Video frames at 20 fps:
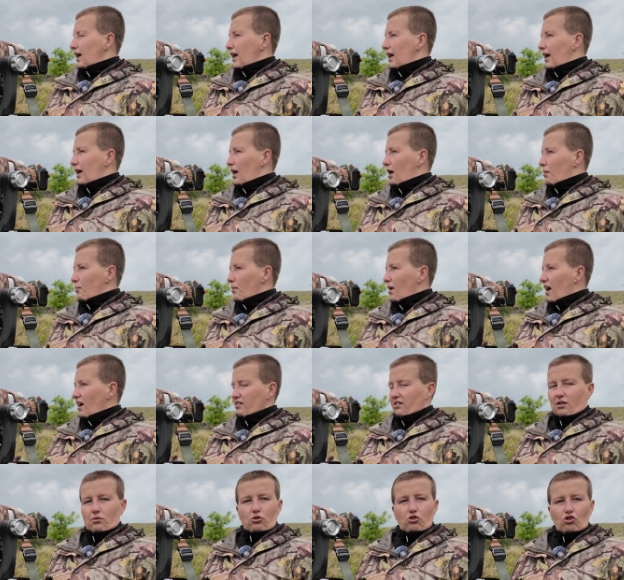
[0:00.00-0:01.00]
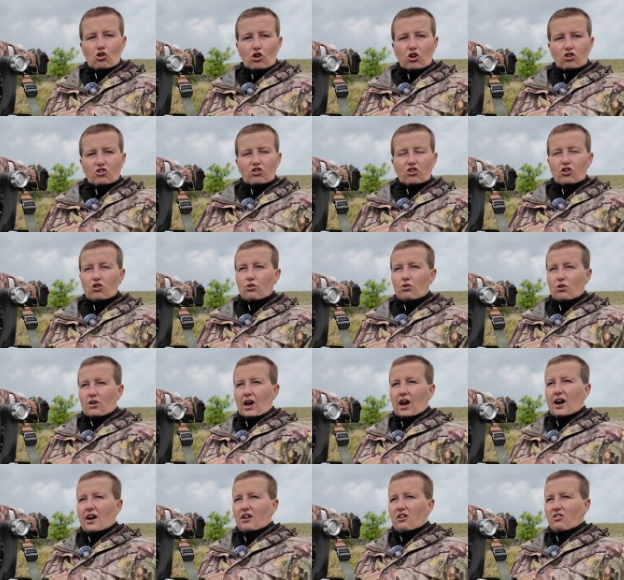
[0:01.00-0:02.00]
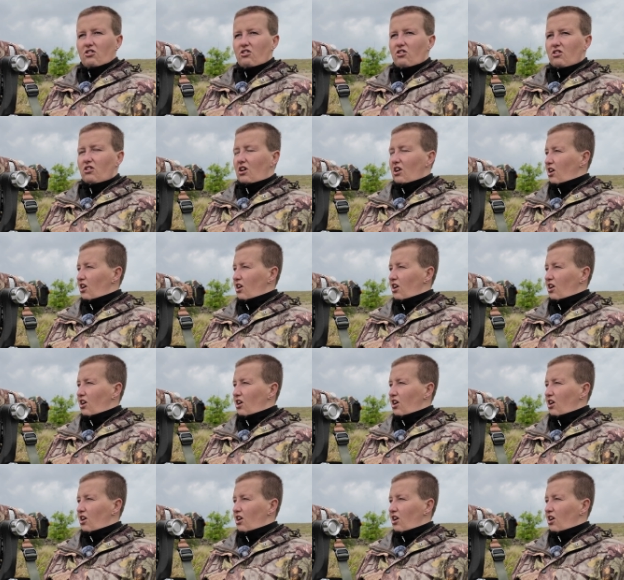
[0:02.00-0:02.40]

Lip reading: As I was talking to you guys,